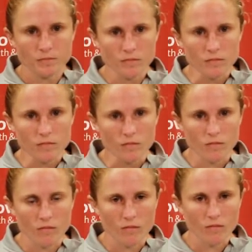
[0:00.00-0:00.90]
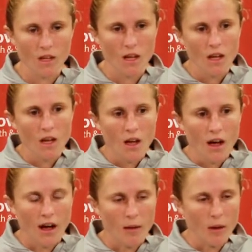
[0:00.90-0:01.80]
something?
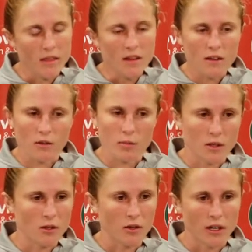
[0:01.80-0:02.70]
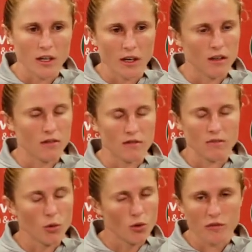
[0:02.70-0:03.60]
Um, I think it'll be great kind of
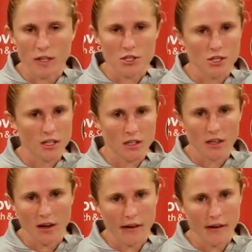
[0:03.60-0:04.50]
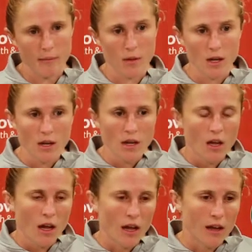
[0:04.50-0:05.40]
motivation. Um,
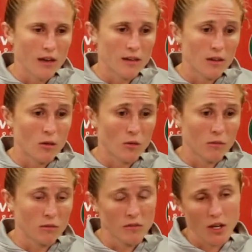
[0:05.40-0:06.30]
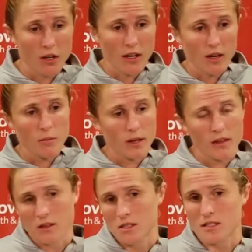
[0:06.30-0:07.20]
and you know their game plan,
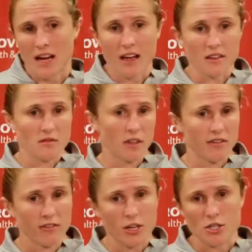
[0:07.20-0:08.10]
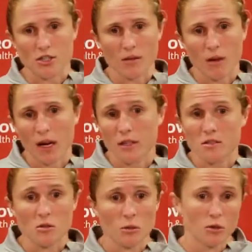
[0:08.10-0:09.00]
their style is very fresh in our minds,
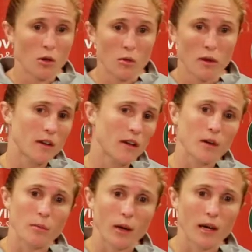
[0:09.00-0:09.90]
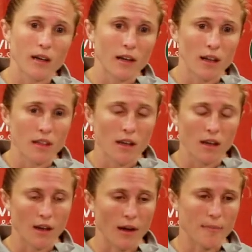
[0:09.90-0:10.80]
so we'll know what they're going to bring. And I think
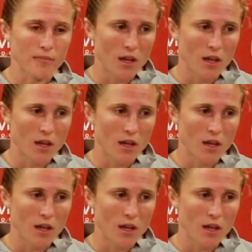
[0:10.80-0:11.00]
um,